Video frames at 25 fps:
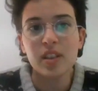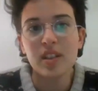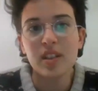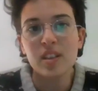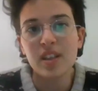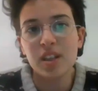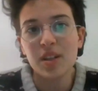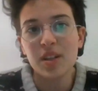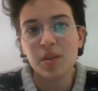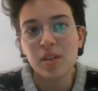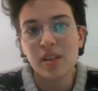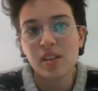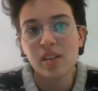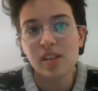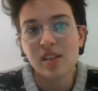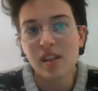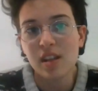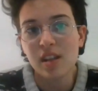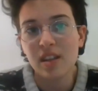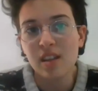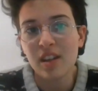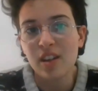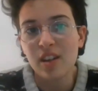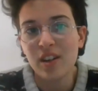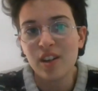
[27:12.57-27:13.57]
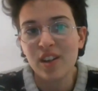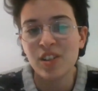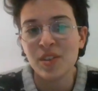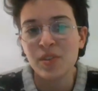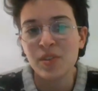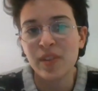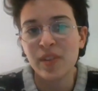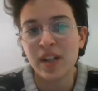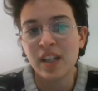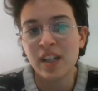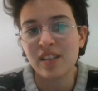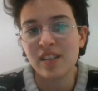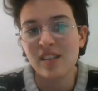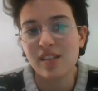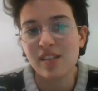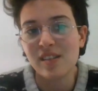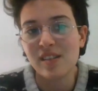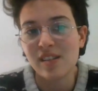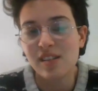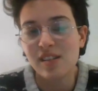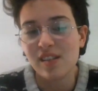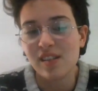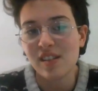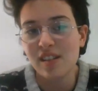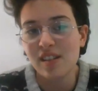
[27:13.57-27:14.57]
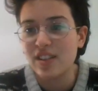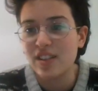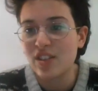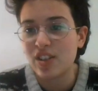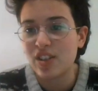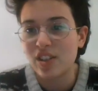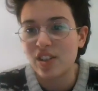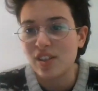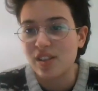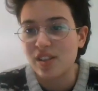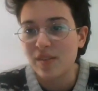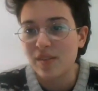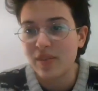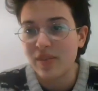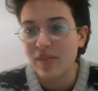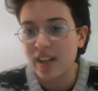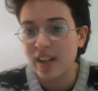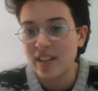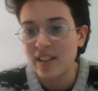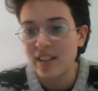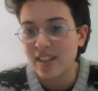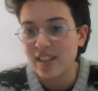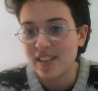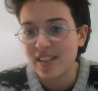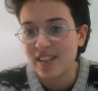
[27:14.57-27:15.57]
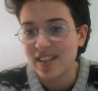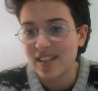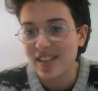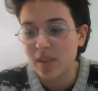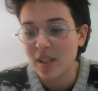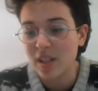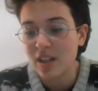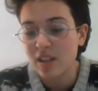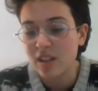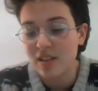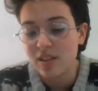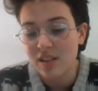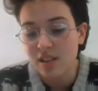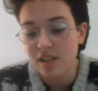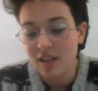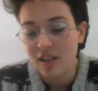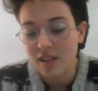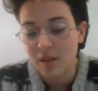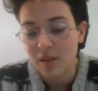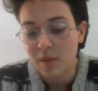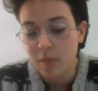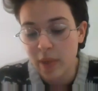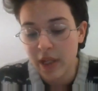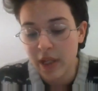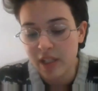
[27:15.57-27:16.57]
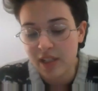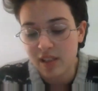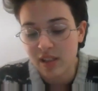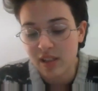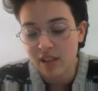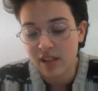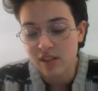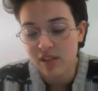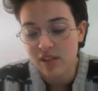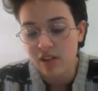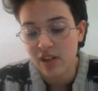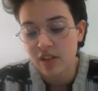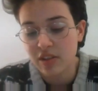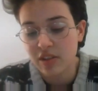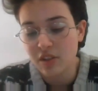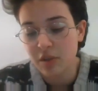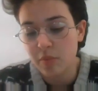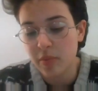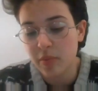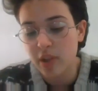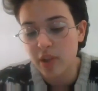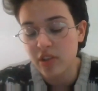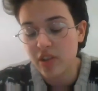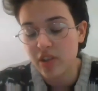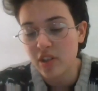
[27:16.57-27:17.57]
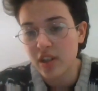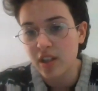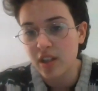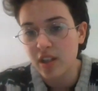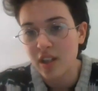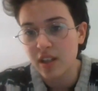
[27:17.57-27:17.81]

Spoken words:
think that you can say that all the violence is justified as because the Palestinians are under oppression.